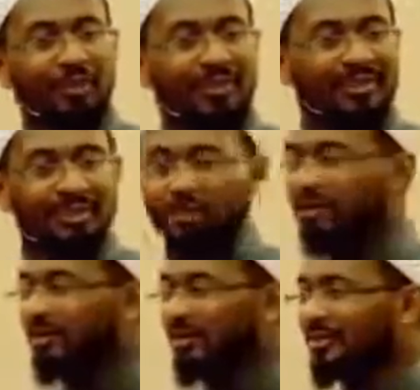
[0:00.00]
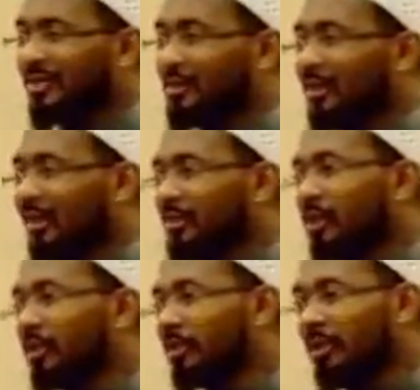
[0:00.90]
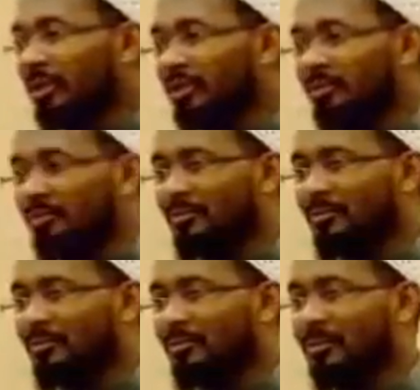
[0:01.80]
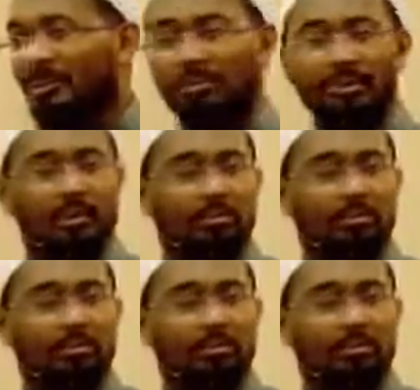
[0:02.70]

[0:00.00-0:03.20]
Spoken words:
And so she started to immediately apologize. She said,